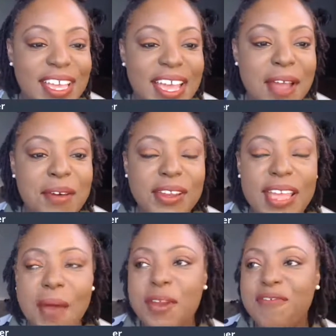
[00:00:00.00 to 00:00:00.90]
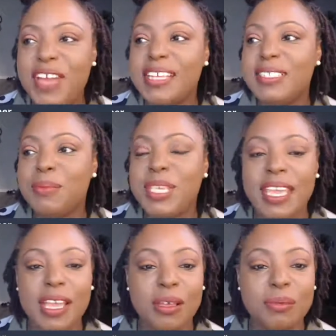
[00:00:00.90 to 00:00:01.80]
I want to find some
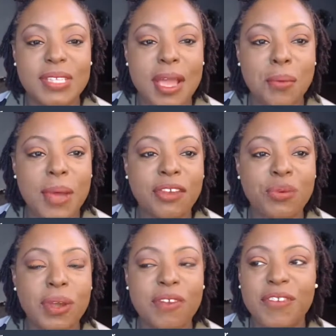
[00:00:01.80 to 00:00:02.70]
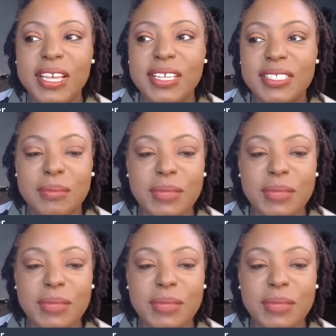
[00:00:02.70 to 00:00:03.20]
yams. I do want to find some